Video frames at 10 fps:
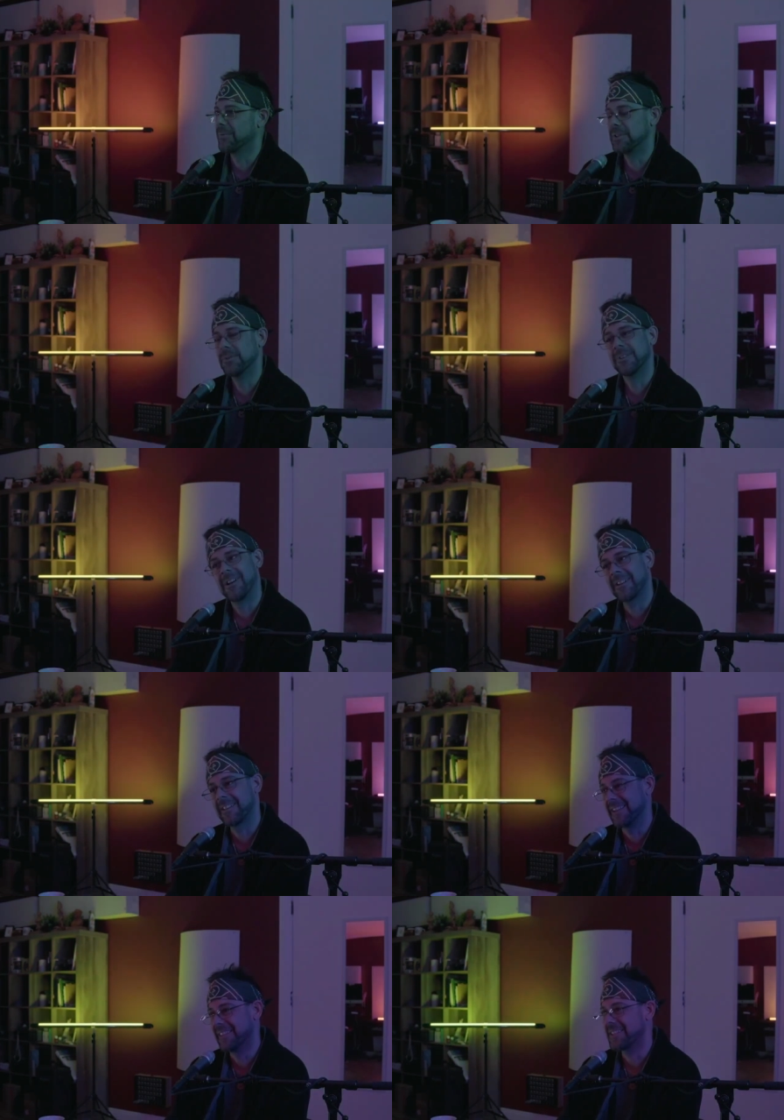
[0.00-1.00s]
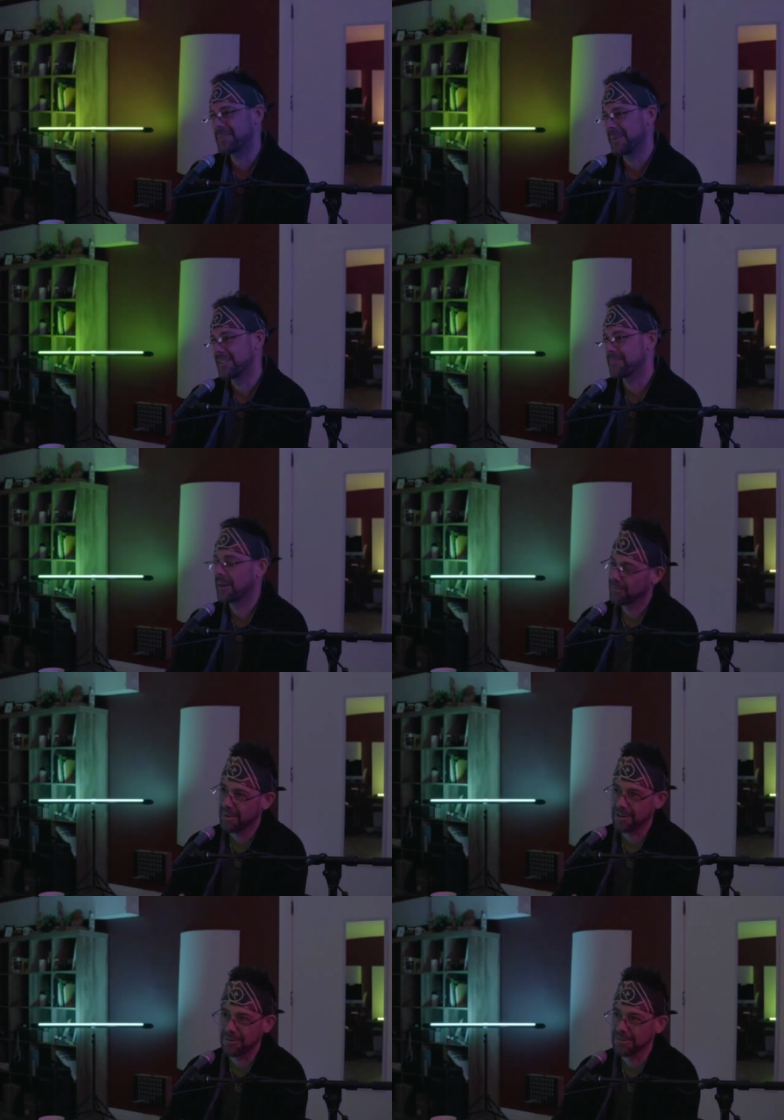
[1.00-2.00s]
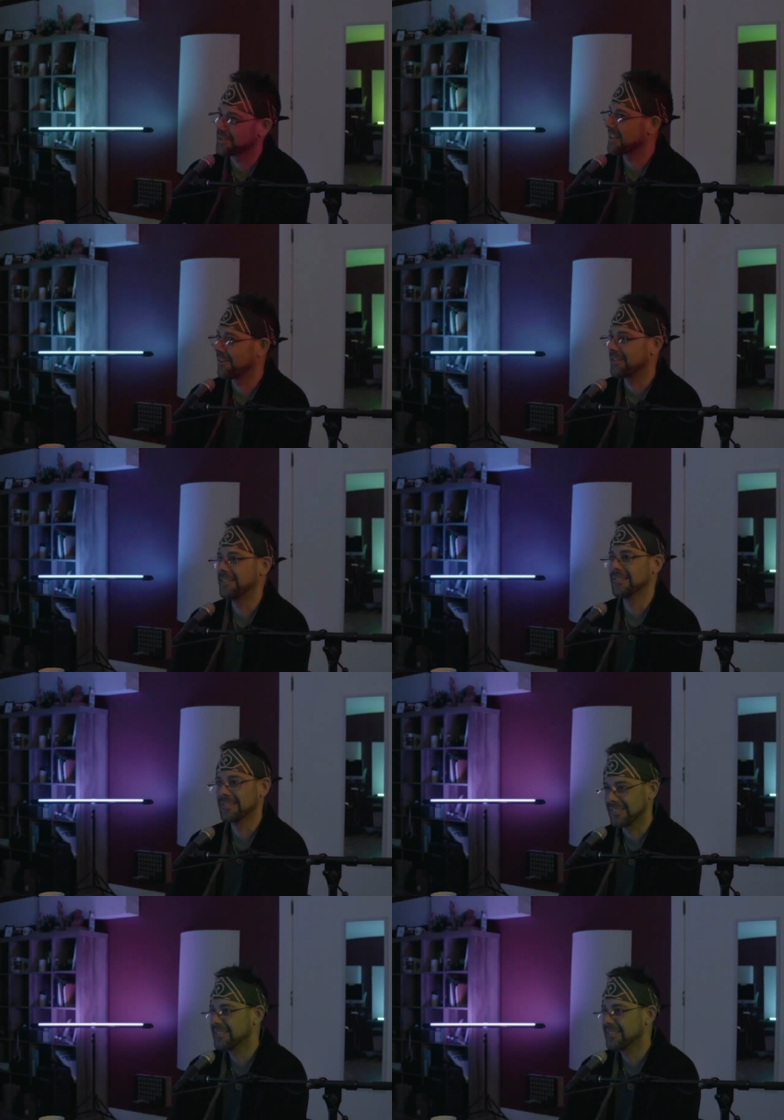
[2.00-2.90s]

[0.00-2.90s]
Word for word: Yeah. We do a lot of that in this space. My my girl's a sound healer,